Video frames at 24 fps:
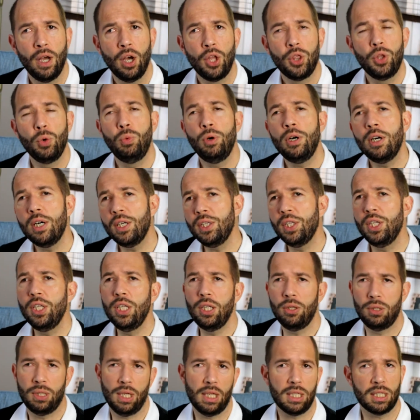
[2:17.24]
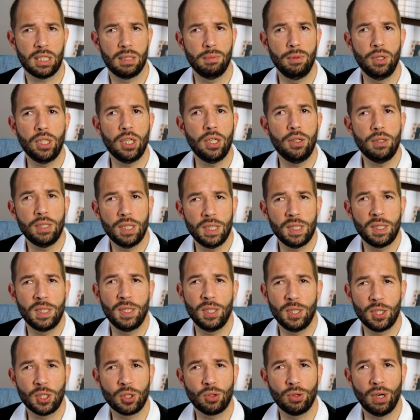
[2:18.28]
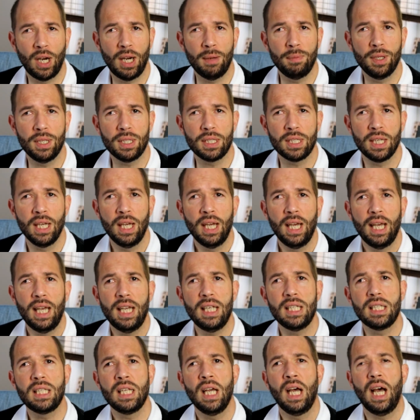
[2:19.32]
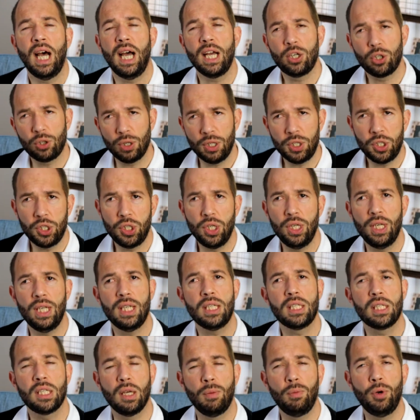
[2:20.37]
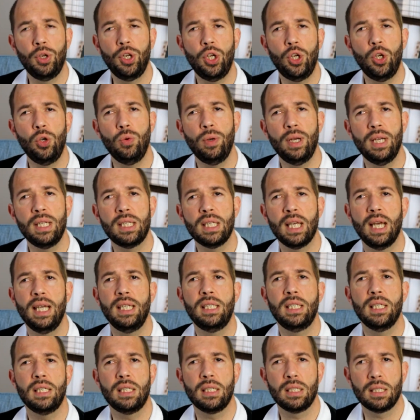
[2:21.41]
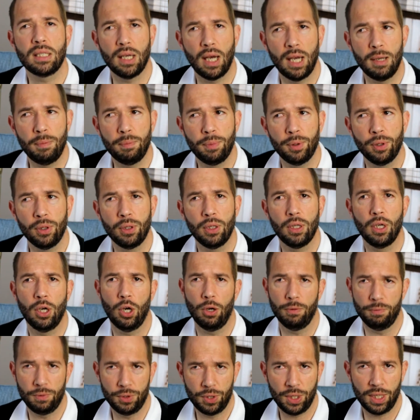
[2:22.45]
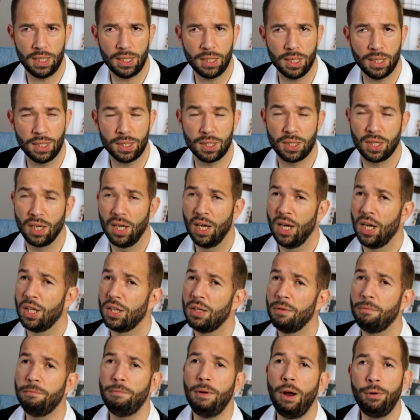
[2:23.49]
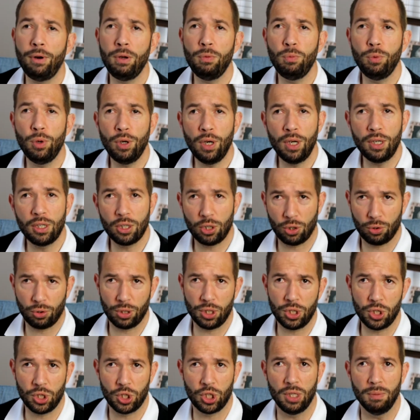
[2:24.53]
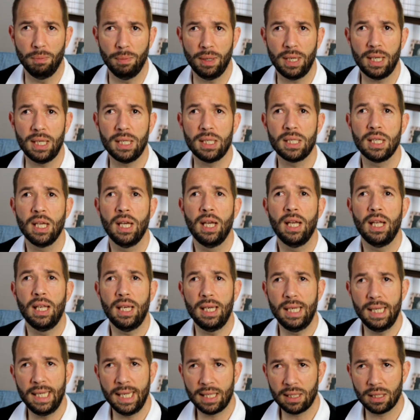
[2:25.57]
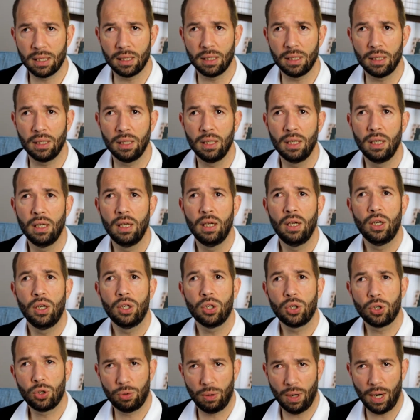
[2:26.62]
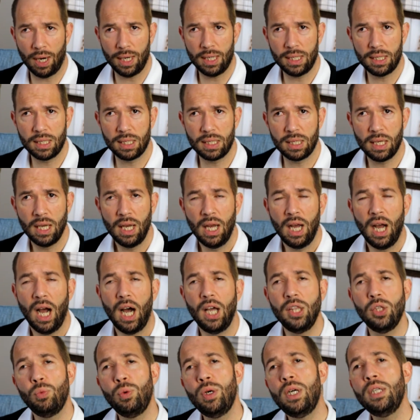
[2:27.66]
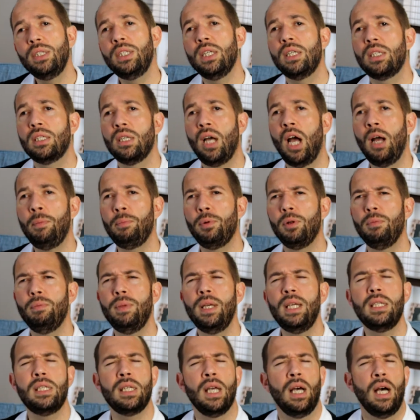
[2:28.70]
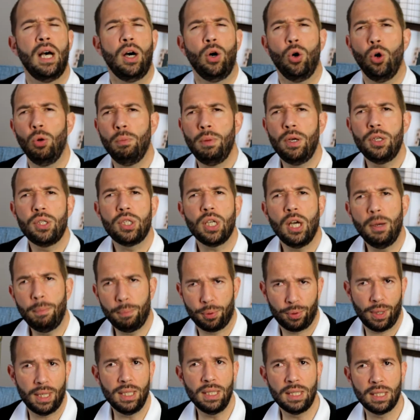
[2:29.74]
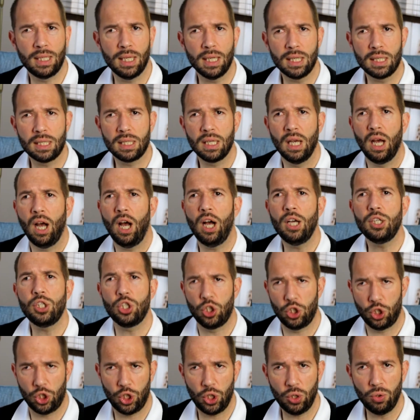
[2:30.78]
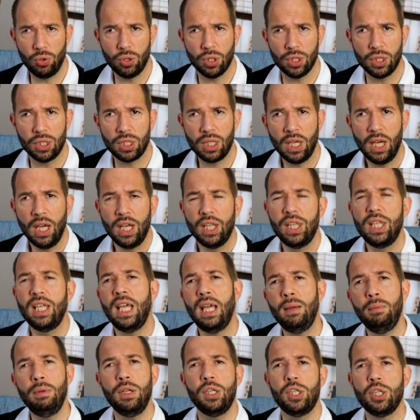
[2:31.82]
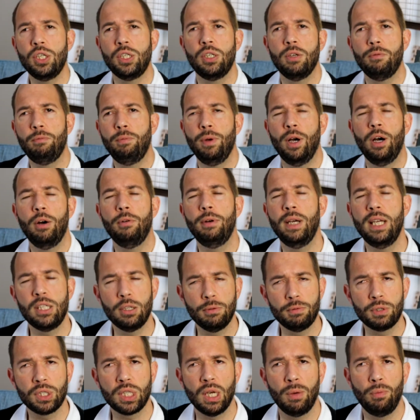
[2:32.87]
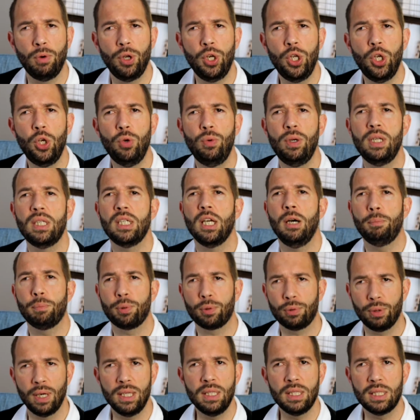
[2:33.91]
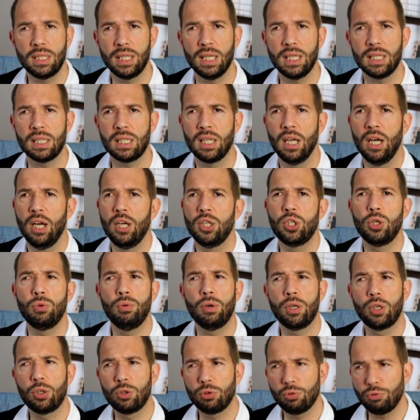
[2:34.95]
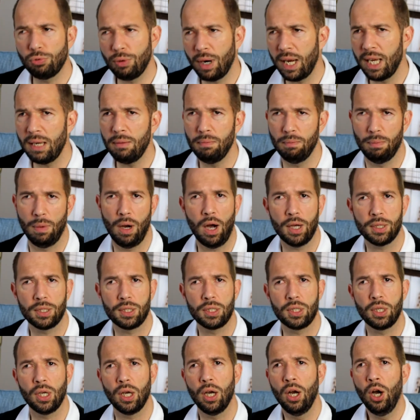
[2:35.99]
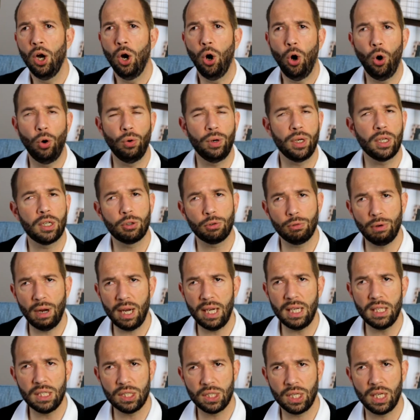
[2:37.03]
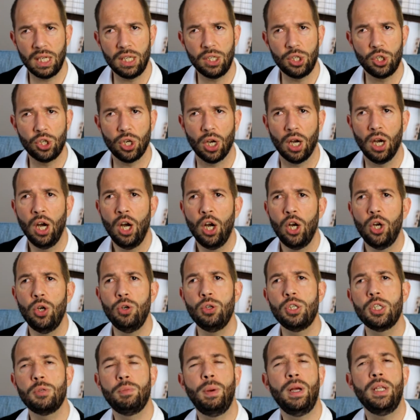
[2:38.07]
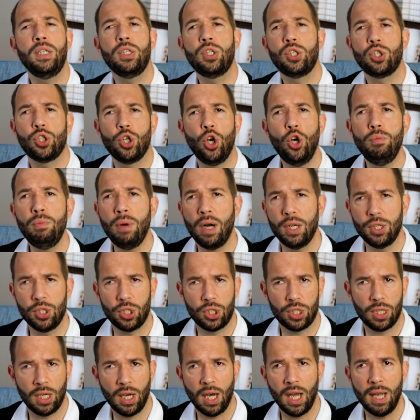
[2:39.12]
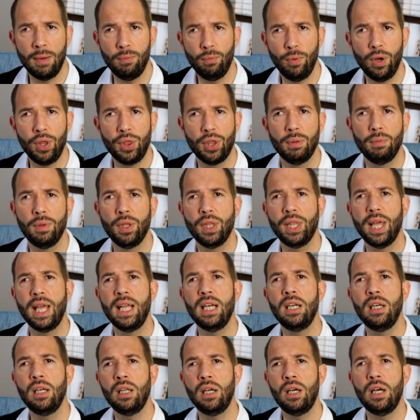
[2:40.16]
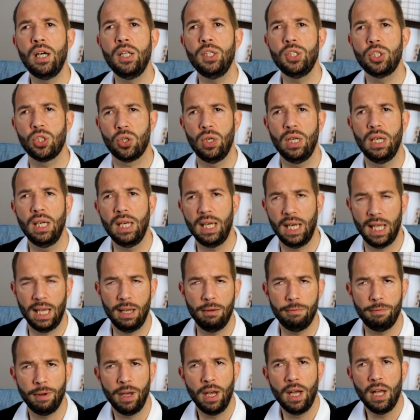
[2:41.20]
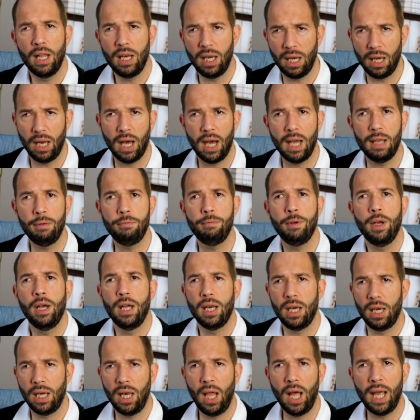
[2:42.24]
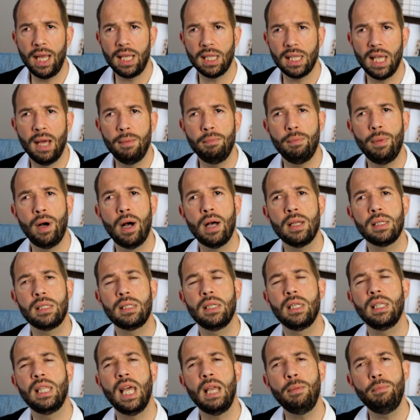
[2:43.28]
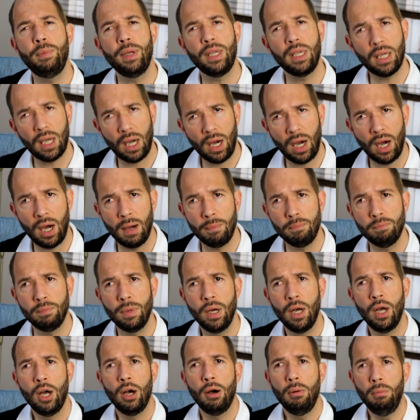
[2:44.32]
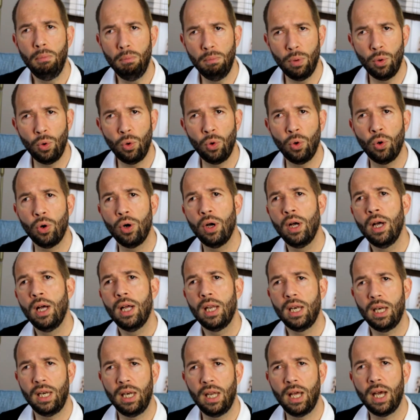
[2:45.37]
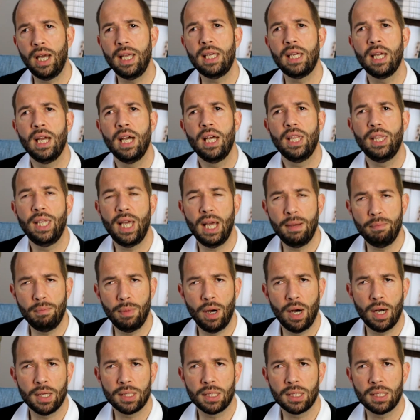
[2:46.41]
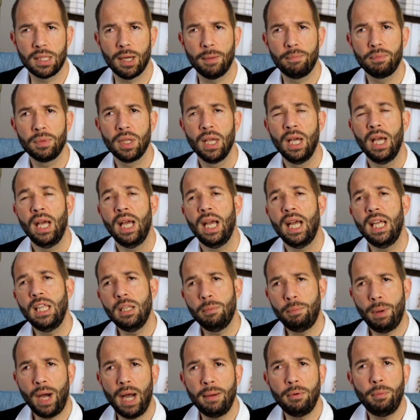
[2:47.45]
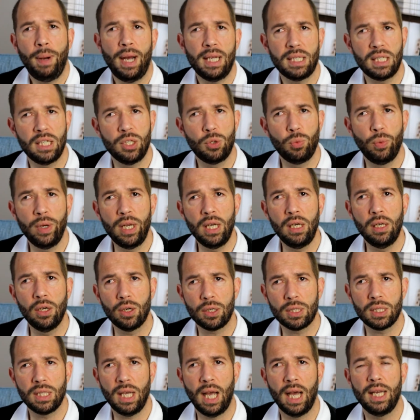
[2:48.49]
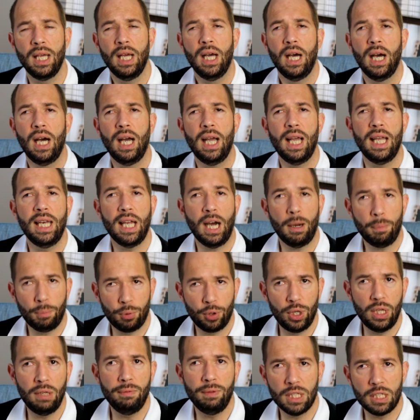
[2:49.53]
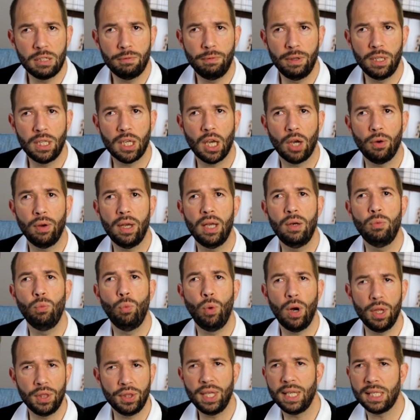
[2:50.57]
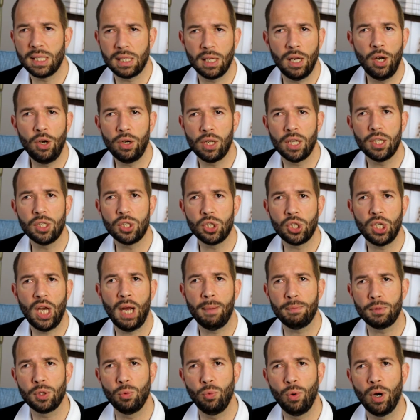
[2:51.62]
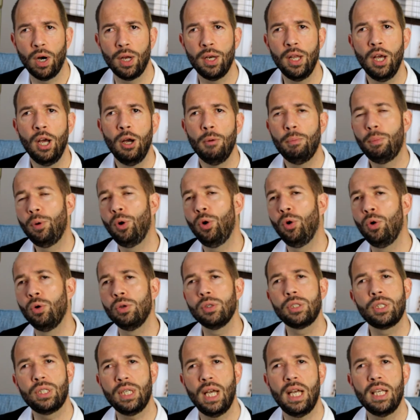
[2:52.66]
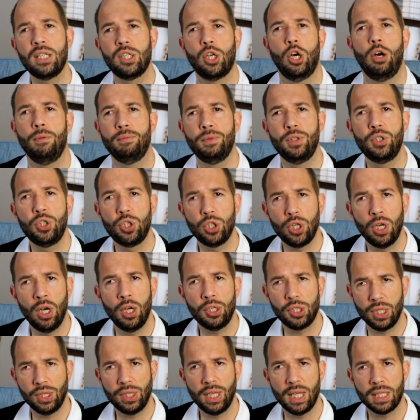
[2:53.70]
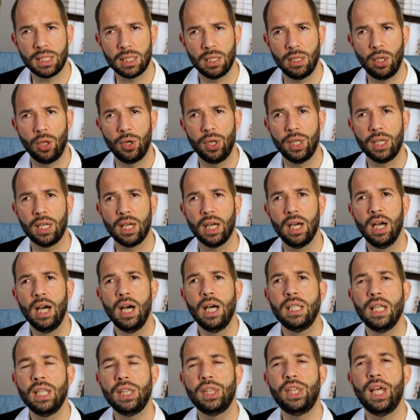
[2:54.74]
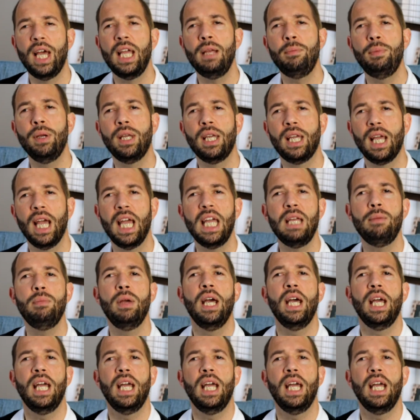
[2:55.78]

The word the New Testament uses to describe this is a Christian is someone who is a disciple of Jesus. The very word Christian means little Christ. And the word disciple means almost apprentice, a student. The image is of someone who is apprenticed to a great master or a great teacher who spends so much time with them that they learn to live life like their master. They become more like their master. In the Bible passage we looked at in our previous video in 1 Thessalonians chapter 1, Paul says of the church in Thessalonica that they became